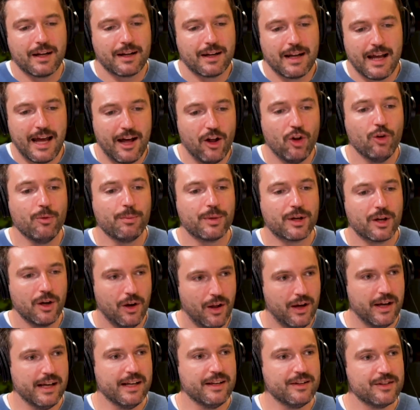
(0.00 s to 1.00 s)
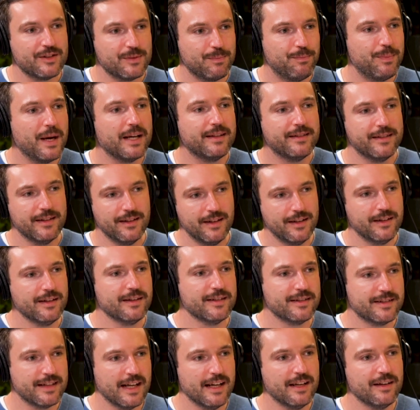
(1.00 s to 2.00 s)
help clients better
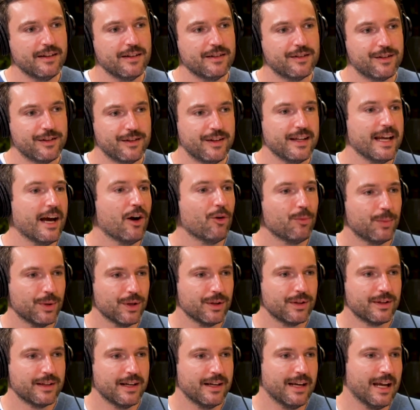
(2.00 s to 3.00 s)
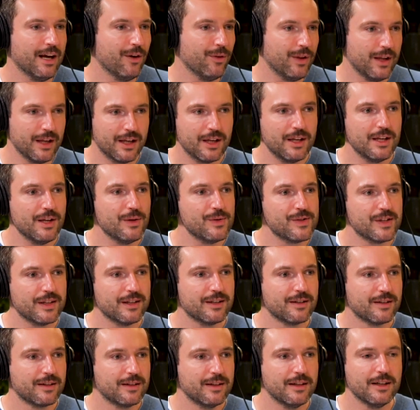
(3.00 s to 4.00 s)
understand the output and how they can use
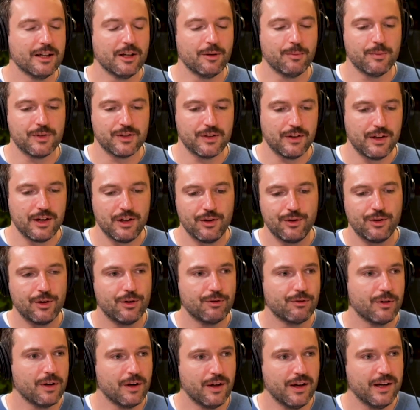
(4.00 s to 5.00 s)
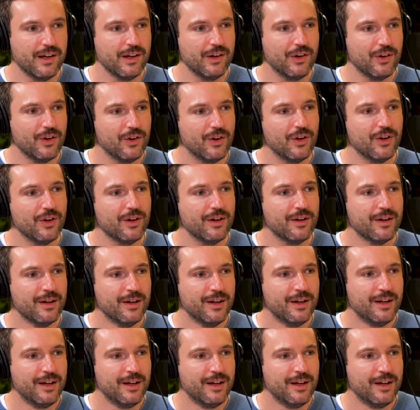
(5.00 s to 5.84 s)
it, so that you're not reliant on